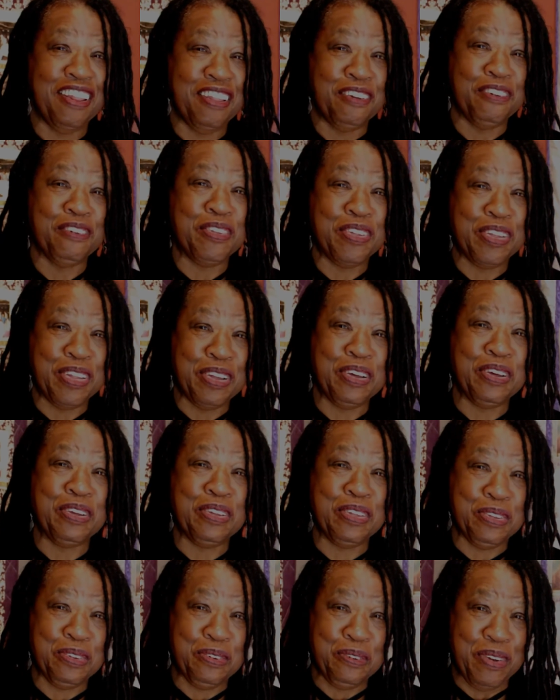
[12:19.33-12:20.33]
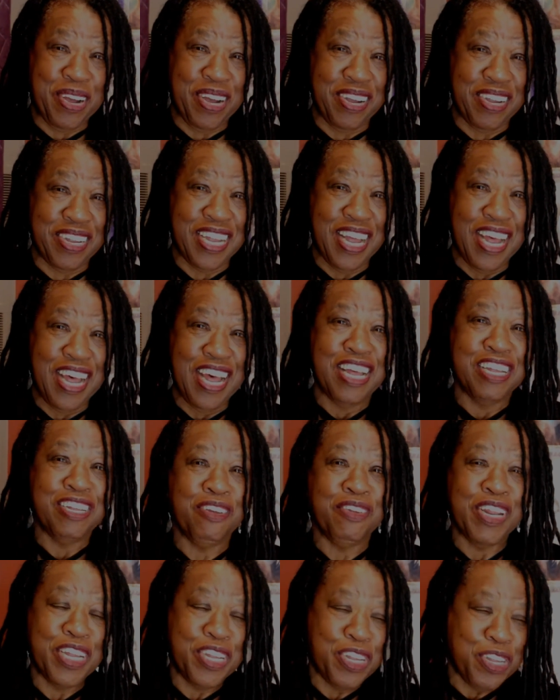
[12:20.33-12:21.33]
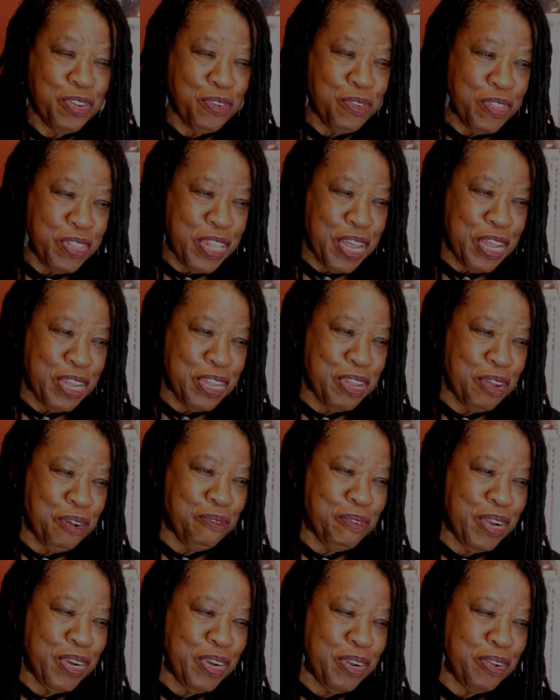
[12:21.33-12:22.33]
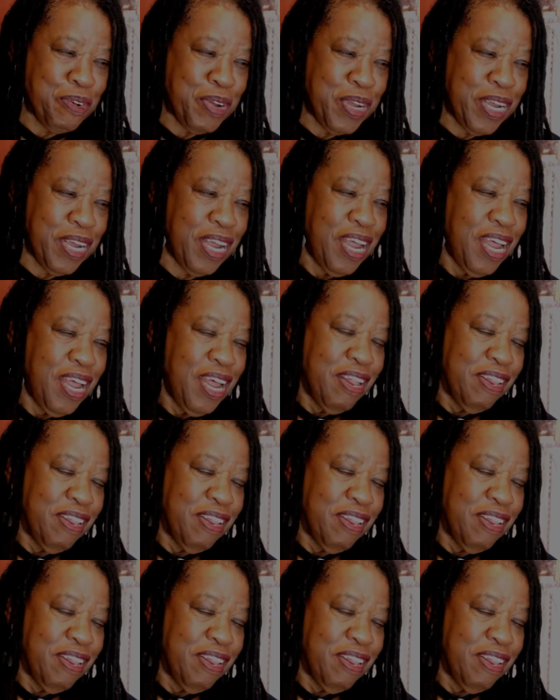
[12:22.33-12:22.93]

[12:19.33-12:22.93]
of those uh, squares. So there's two things that we do here.